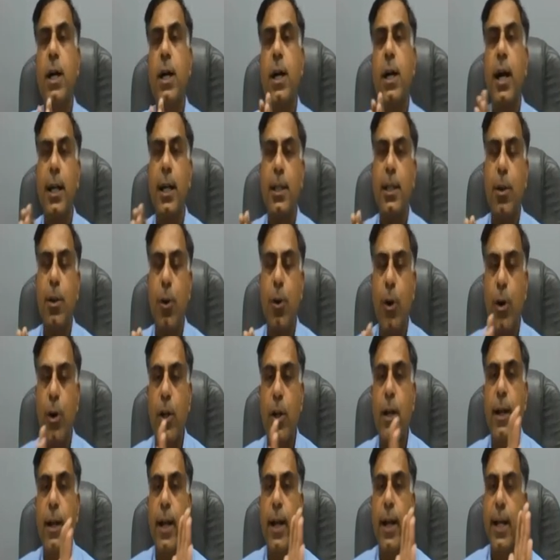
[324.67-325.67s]
other
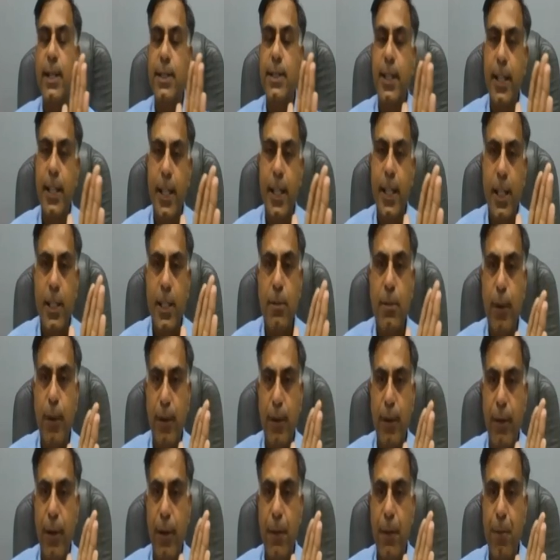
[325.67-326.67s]
order as the case may be.